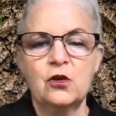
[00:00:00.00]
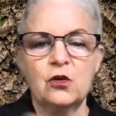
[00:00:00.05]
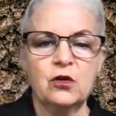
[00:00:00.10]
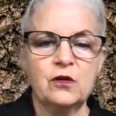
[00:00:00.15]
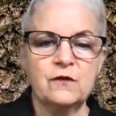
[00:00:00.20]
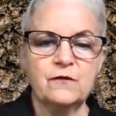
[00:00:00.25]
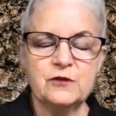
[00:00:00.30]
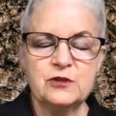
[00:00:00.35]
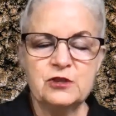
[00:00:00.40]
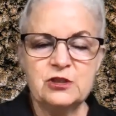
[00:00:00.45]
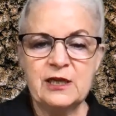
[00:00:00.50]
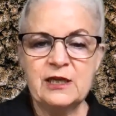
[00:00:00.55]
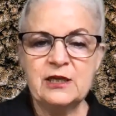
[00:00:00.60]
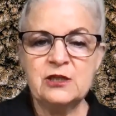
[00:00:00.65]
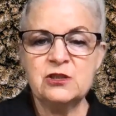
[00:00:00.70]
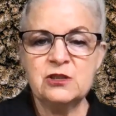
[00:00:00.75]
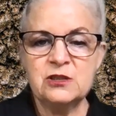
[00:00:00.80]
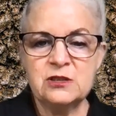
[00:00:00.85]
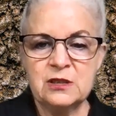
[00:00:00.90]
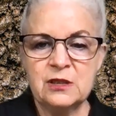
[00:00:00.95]
Look for
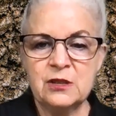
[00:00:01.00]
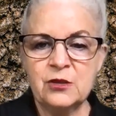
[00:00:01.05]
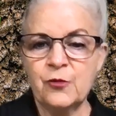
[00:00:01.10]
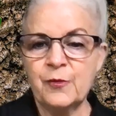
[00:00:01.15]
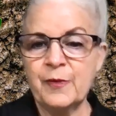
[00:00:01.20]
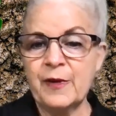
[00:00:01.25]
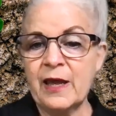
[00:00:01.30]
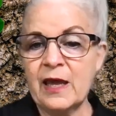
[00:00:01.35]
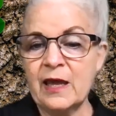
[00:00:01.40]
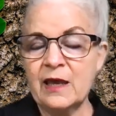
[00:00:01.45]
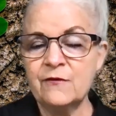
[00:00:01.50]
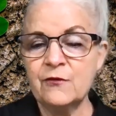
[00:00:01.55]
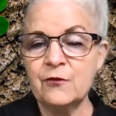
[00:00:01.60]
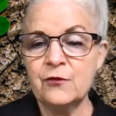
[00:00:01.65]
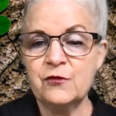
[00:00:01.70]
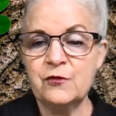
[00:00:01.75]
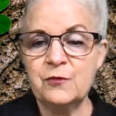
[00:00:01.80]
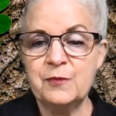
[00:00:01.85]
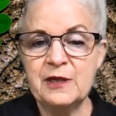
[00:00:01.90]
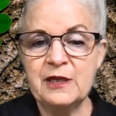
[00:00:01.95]
changes in their
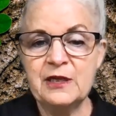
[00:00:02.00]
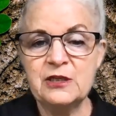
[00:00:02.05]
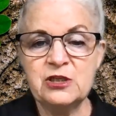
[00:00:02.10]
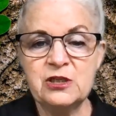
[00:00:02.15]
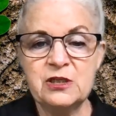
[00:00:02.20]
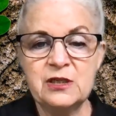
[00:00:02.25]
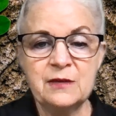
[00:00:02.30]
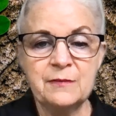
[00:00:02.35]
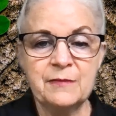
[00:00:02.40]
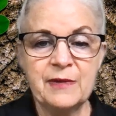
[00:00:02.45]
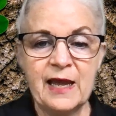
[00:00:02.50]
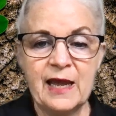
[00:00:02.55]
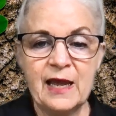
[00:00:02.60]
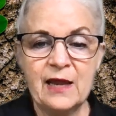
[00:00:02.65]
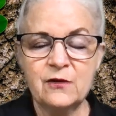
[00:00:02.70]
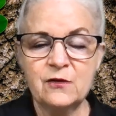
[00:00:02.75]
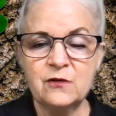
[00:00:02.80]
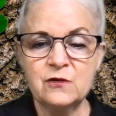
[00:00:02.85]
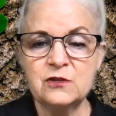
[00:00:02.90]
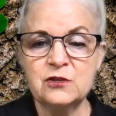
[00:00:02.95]
behavior, speech, eating
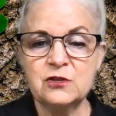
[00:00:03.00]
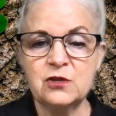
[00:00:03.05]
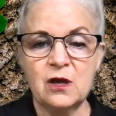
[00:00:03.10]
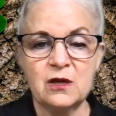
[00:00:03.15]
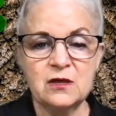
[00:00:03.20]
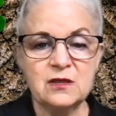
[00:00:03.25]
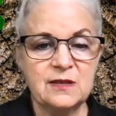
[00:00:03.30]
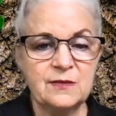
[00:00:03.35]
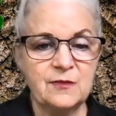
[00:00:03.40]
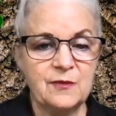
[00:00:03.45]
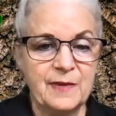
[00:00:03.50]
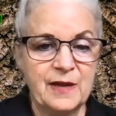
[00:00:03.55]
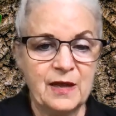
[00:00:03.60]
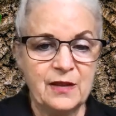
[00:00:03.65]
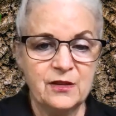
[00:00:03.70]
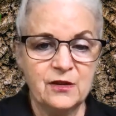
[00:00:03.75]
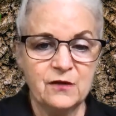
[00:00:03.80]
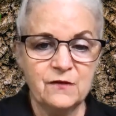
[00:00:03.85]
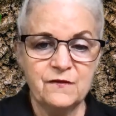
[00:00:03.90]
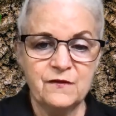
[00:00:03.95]
patterns. Talk to them
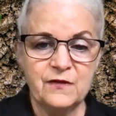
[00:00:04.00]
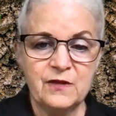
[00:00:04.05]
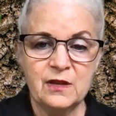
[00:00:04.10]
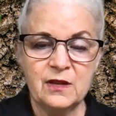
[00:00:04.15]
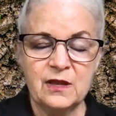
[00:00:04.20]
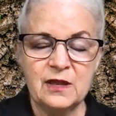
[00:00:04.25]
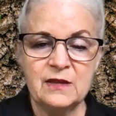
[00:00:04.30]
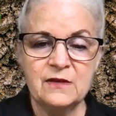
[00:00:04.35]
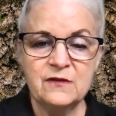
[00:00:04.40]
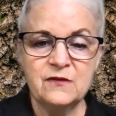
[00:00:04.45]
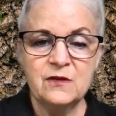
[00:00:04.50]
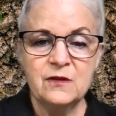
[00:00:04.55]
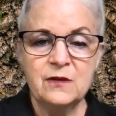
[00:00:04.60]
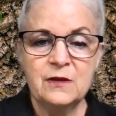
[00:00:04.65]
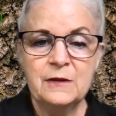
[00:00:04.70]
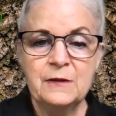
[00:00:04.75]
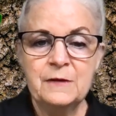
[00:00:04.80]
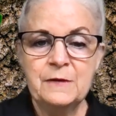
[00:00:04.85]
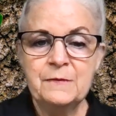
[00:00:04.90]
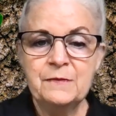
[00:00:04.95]
about their feelings.
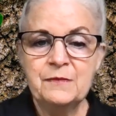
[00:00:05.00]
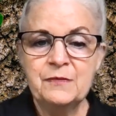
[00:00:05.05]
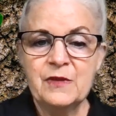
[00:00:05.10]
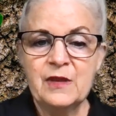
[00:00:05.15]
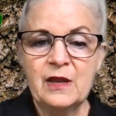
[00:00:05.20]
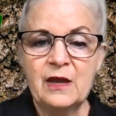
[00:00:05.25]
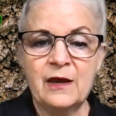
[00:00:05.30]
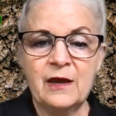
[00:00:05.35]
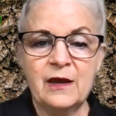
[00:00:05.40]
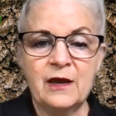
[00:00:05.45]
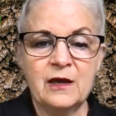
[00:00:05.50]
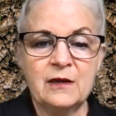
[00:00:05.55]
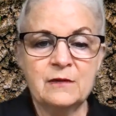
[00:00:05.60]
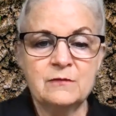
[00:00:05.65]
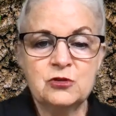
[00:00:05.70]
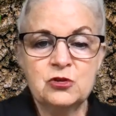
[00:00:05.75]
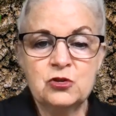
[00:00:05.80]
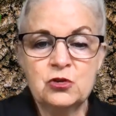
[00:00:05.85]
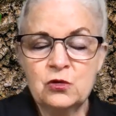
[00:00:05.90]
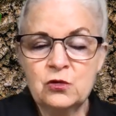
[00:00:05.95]

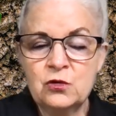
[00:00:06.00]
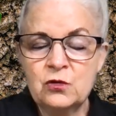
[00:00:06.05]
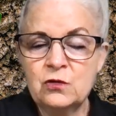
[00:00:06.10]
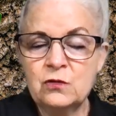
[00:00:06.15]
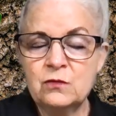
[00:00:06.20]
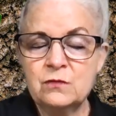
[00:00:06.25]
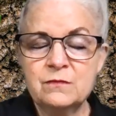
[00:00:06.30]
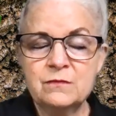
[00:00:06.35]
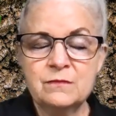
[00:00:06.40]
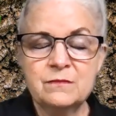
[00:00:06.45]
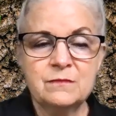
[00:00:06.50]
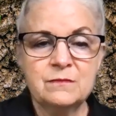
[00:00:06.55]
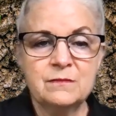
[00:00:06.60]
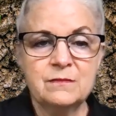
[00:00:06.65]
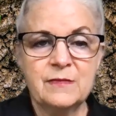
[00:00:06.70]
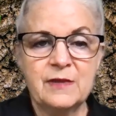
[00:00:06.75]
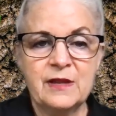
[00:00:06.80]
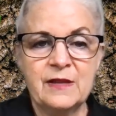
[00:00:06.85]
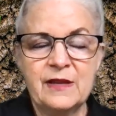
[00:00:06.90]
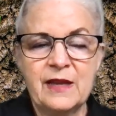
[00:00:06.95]
Journal
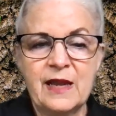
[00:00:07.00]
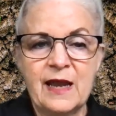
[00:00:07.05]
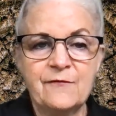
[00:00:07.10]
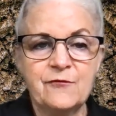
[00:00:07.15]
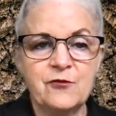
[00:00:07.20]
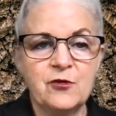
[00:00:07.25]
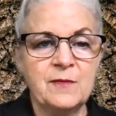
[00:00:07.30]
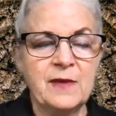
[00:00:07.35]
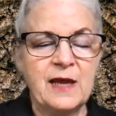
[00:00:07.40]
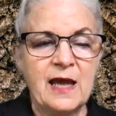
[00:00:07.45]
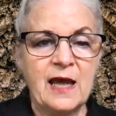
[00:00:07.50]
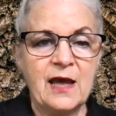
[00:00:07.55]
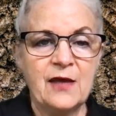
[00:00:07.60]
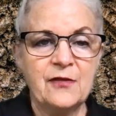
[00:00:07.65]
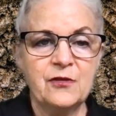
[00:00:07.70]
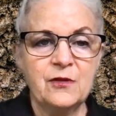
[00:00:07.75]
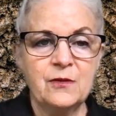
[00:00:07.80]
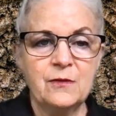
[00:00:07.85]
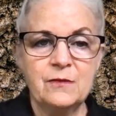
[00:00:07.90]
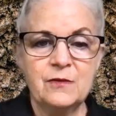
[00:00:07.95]
in the
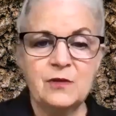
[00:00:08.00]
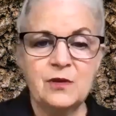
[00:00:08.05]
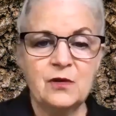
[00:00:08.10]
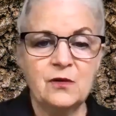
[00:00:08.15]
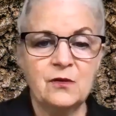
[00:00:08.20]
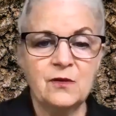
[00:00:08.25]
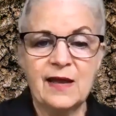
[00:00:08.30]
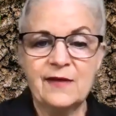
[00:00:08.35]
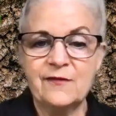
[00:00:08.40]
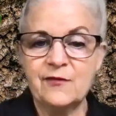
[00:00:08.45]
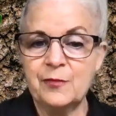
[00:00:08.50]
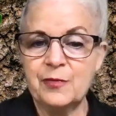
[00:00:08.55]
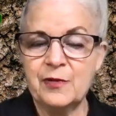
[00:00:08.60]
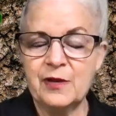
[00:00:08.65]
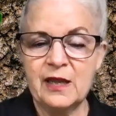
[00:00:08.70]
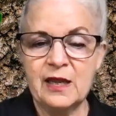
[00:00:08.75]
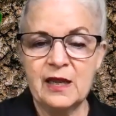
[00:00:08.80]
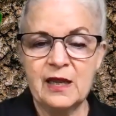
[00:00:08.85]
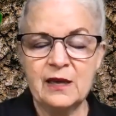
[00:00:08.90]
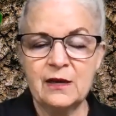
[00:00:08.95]
aftermath. You know, have a
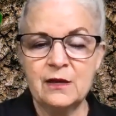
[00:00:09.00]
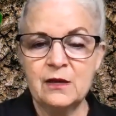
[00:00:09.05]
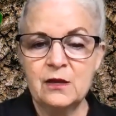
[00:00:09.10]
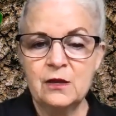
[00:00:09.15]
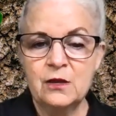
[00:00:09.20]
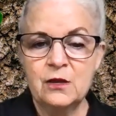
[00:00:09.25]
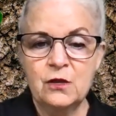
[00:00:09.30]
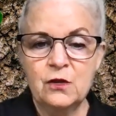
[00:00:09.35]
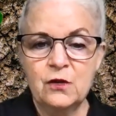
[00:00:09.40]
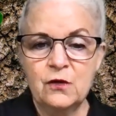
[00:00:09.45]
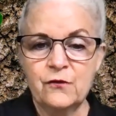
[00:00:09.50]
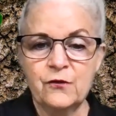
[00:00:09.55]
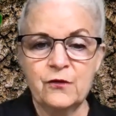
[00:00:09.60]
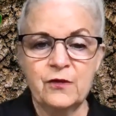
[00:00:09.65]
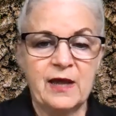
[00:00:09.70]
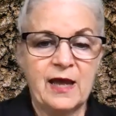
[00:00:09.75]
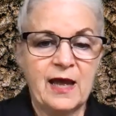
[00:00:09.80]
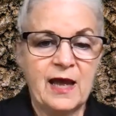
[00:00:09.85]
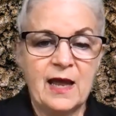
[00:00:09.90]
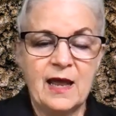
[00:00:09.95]
plan for
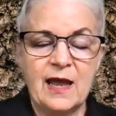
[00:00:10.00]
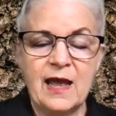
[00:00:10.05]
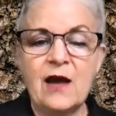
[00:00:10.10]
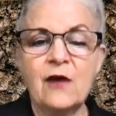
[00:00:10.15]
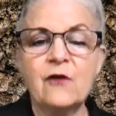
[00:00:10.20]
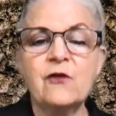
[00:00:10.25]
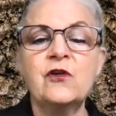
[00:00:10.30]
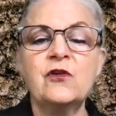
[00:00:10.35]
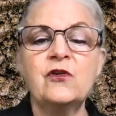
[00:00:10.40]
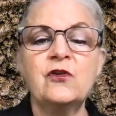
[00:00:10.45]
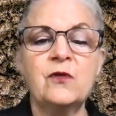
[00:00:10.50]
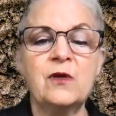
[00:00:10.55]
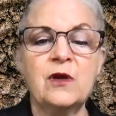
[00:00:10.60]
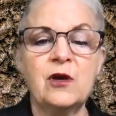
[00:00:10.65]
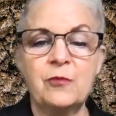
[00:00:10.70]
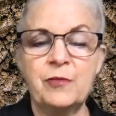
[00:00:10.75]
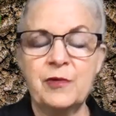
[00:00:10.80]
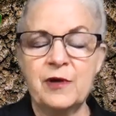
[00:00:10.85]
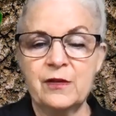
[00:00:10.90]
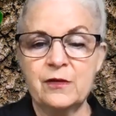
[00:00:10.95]
that. How can you
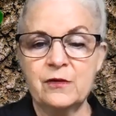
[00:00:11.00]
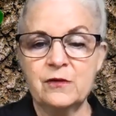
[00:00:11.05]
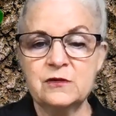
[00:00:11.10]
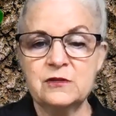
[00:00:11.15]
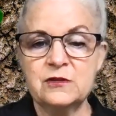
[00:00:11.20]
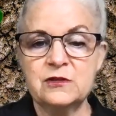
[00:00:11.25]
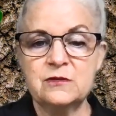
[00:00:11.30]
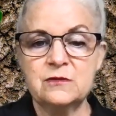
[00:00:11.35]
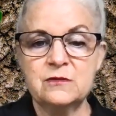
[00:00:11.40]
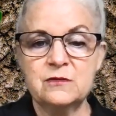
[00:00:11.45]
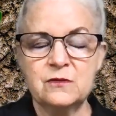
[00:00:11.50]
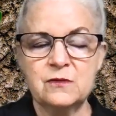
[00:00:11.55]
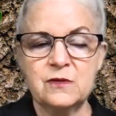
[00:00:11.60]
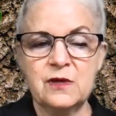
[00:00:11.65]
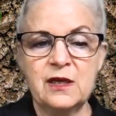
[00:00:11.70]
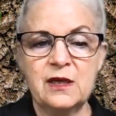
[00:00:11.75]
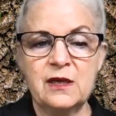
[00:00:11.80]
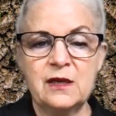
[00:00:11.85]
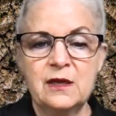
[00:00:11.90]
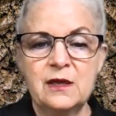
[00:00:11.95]
help others,
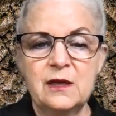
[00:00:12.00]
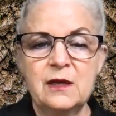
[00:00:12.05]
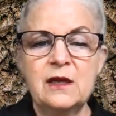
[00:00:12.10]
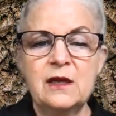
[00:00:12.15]
right?